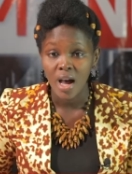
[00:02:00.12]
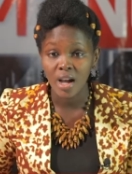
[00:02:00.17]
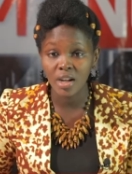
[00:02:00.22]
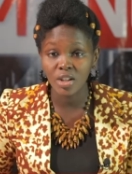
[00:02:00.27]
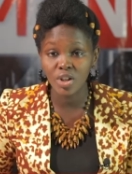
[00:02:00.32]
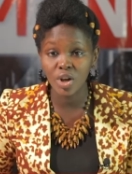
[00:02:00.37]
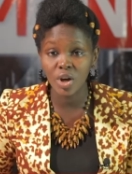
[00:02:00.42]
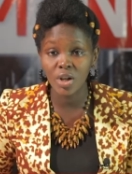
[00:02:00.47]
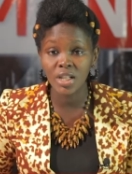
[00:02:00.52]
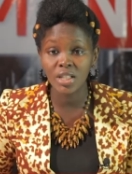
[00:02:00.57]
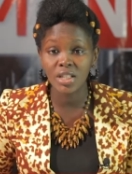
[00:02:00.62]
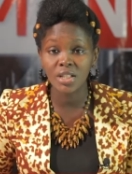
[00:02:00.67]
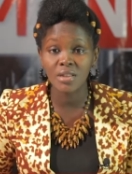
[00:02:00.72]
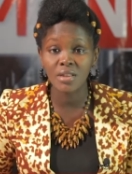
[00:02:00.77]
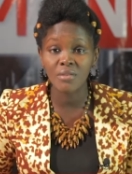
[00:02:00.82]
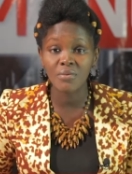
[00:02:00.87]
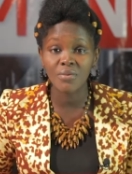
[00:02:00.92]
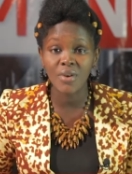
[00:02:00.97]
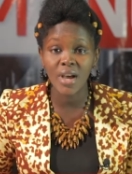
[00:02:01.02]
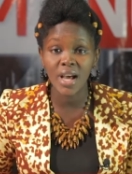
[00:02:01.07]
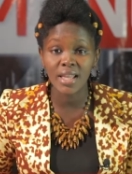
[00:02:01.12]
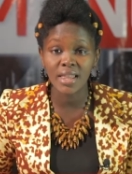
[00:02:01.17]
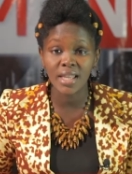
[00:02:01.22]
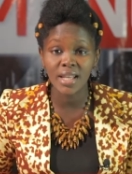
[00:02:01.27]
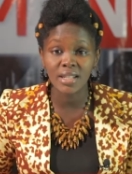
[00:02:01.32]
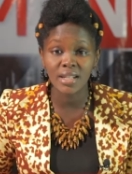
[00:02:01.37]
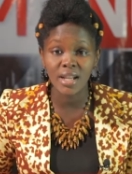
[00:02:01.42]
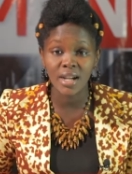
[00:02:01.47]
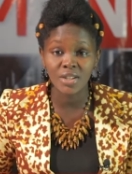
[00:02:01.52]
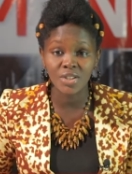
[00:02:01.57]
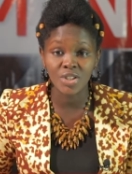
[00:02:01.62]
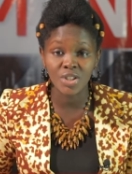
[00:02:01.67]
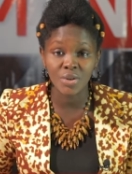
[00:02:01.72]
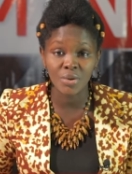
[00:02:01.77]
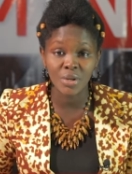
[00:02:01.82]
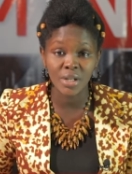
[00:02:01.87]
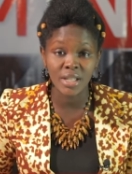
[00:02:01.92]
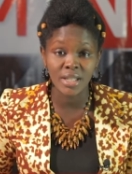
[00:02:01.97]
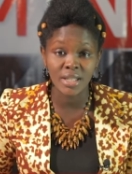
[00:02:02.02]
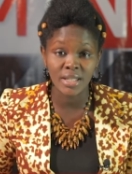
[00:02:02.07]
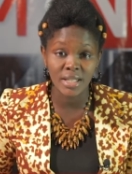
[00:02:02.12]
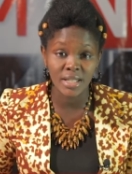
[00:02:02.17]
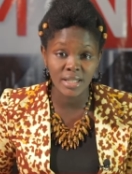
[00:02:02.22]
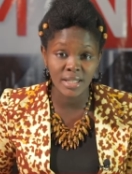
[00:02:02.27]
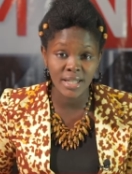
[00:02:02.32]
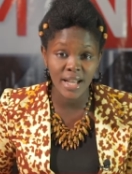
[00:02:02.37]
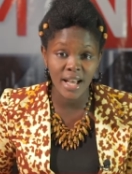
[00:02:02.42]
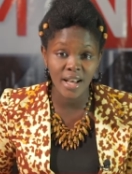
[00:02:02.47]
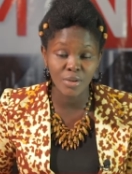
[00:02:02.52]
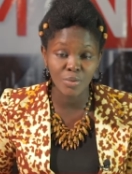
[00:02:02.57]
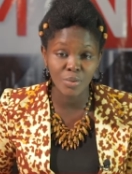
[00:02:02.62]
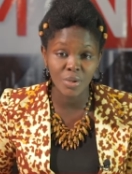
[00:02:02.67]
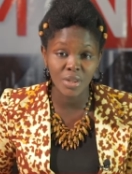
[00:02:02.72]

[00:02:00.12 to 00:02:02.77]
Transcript: Acknowledging the fact that Nigeria is endowed